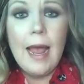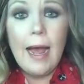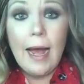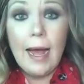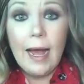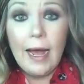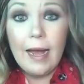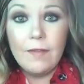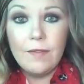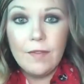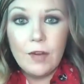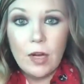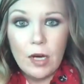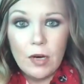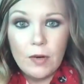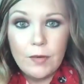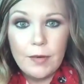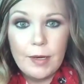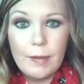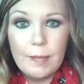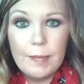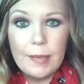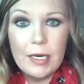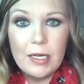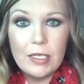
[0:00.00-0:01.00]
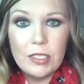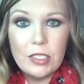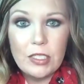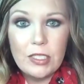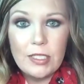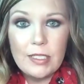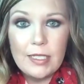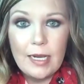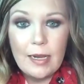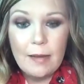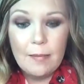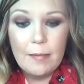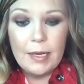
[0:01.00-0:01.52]
I have not
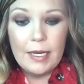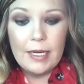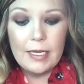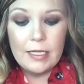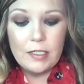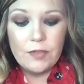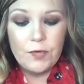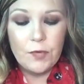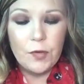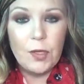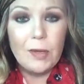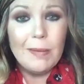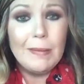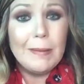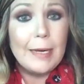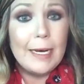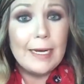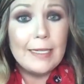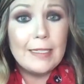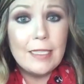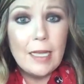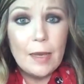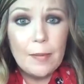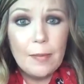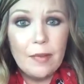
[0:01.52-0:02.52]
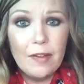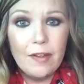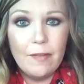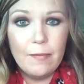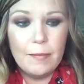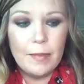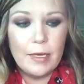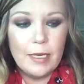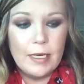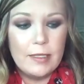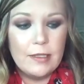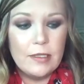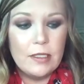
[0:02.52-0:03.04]
repurchased it because for the past couple of
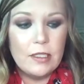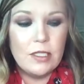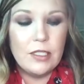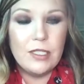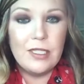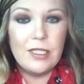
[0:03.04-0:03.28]
months